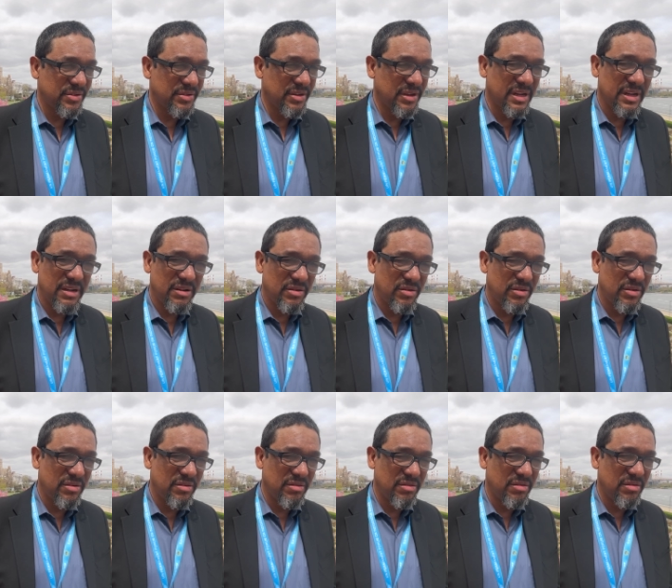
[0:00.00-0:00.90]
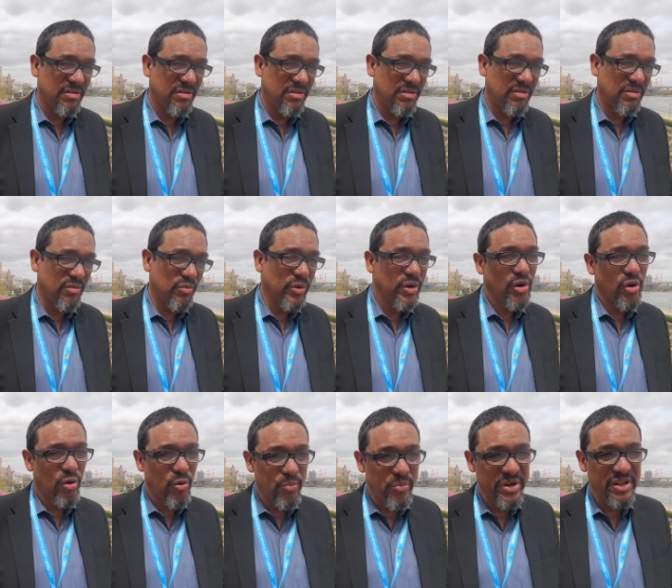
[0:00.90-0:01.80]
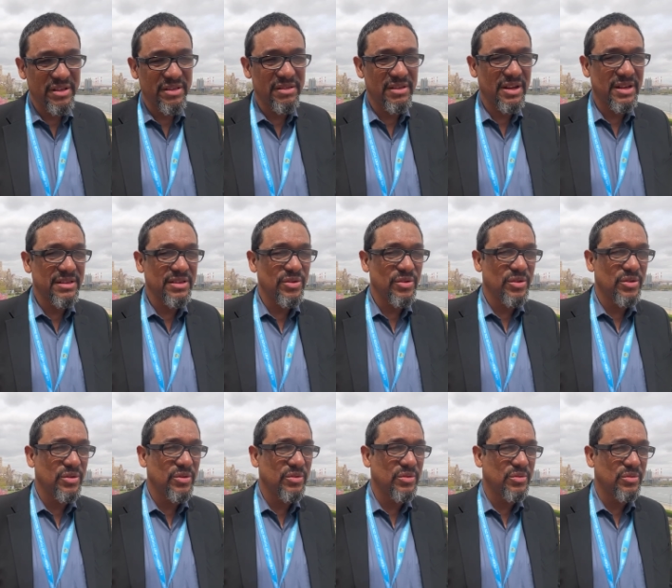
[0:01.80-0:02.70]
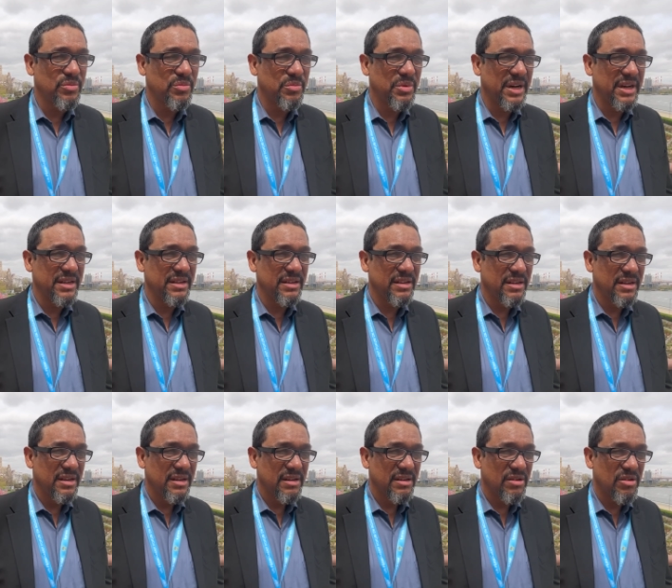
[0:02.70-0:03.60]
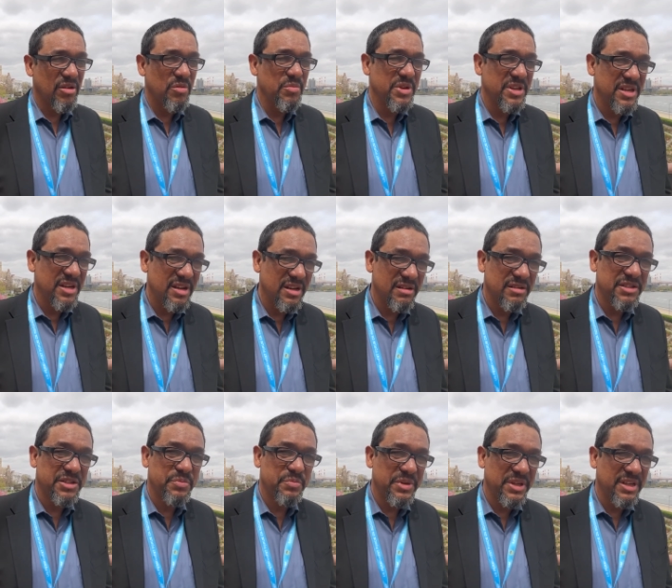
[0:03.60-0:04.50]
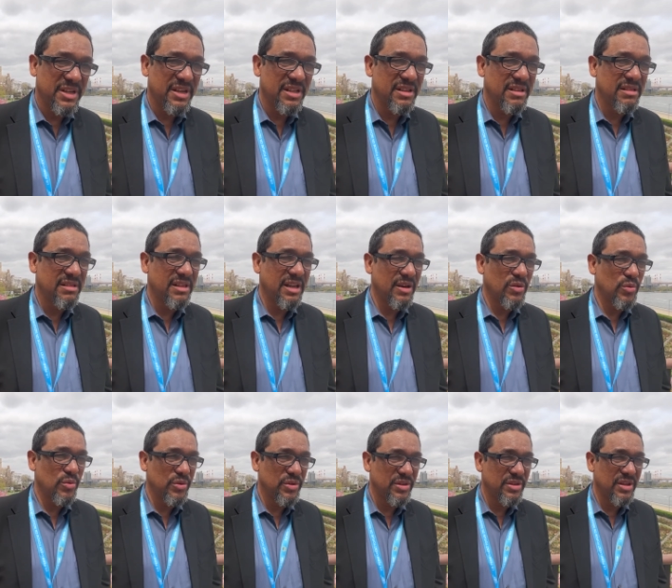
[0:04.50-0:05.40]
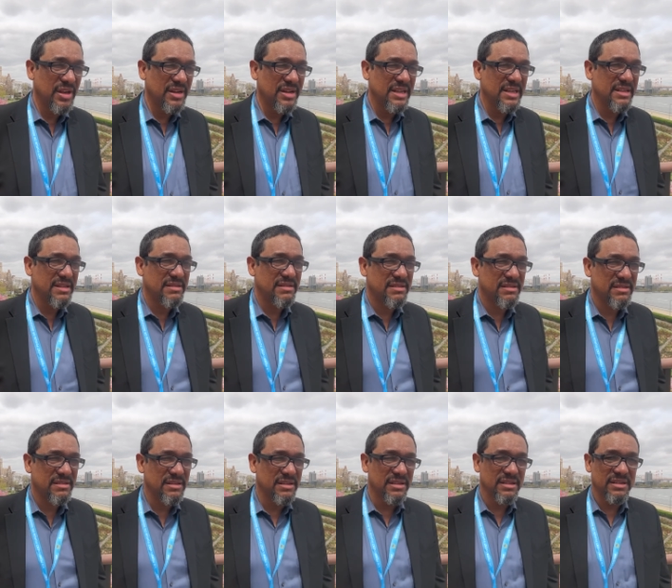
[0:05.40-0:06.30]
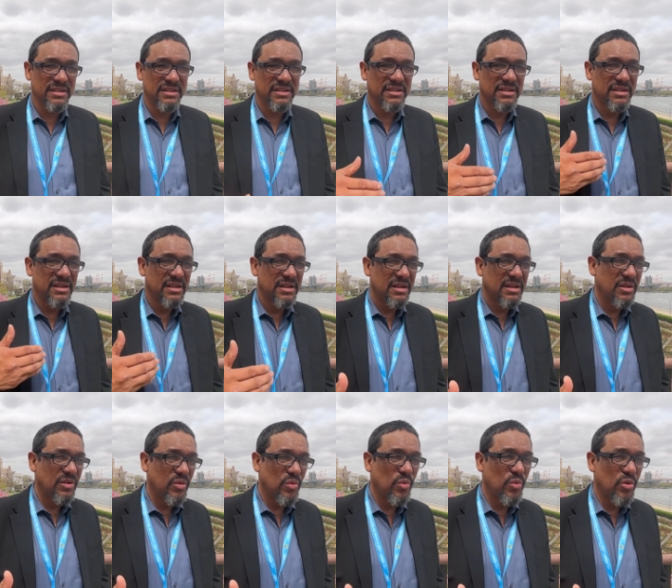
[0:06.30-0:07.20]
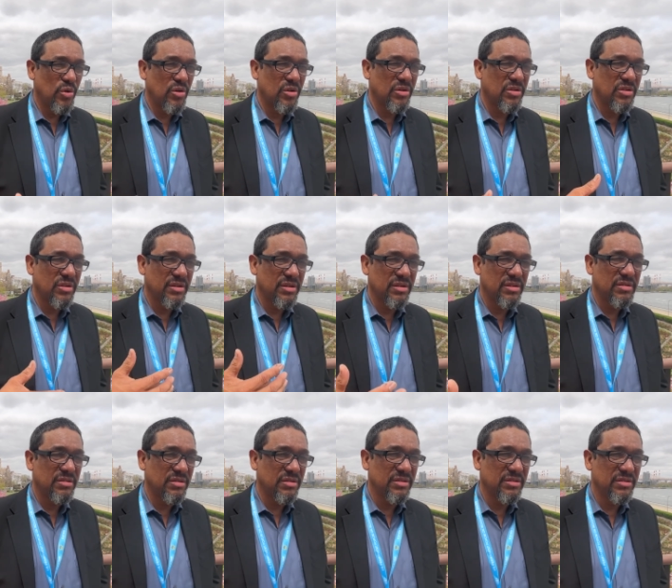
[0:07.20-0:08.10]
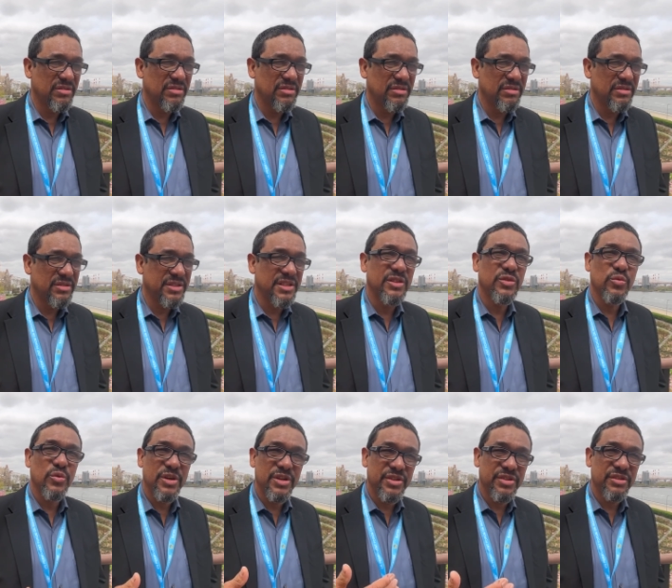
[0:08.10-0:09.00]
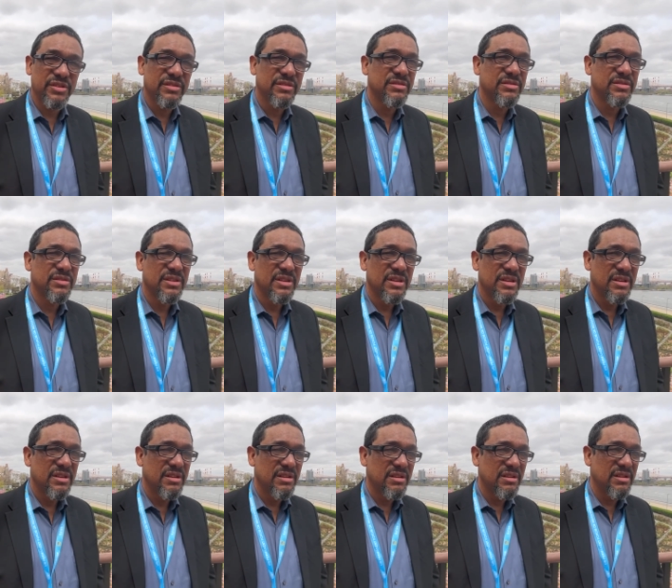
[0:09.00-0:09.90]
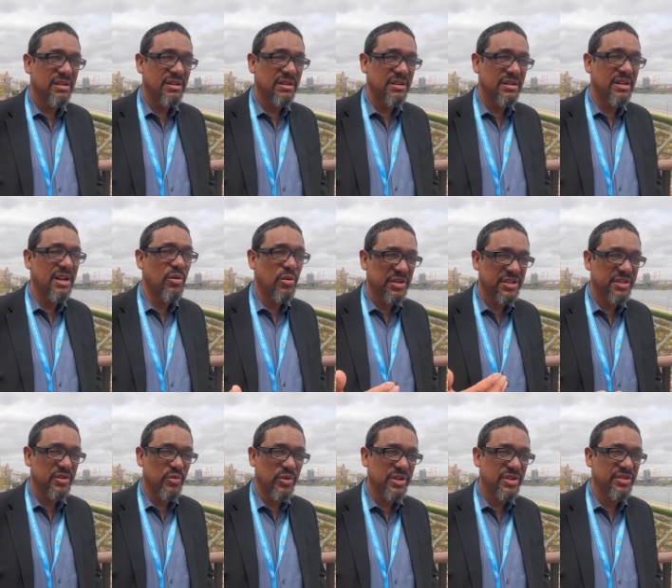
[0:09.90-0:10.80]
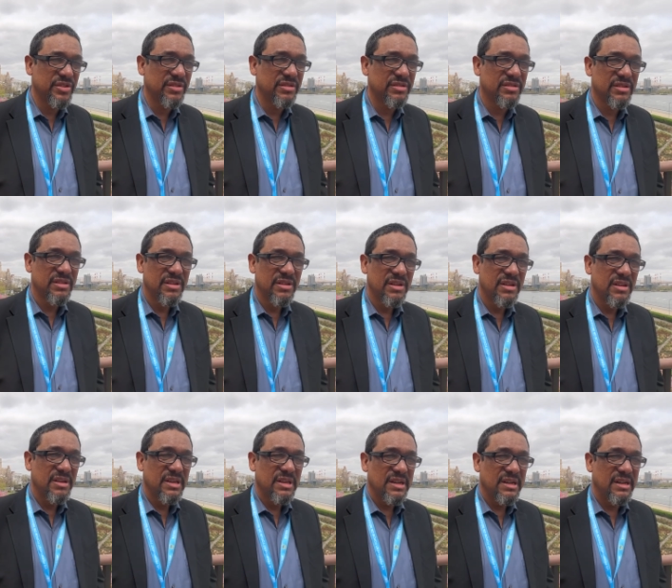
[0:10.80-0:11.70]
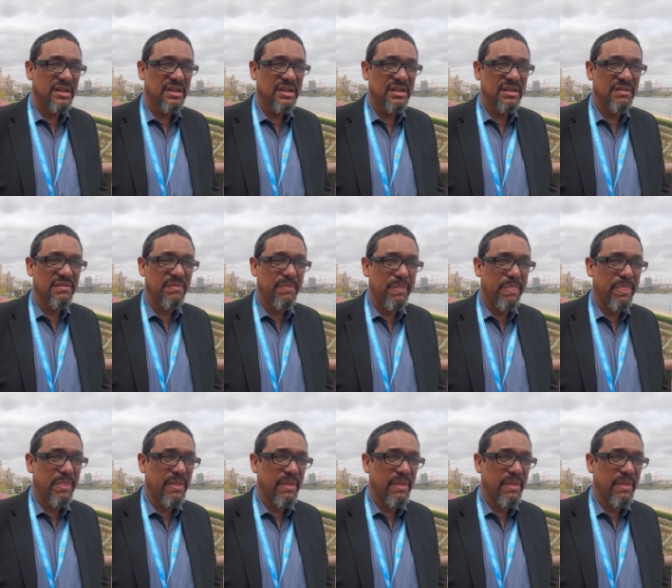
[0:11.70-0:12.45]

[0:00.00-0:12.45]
and we hoping that you know by come in here and speak and they would at least uh, work on, on situations, uh, in our situations, um,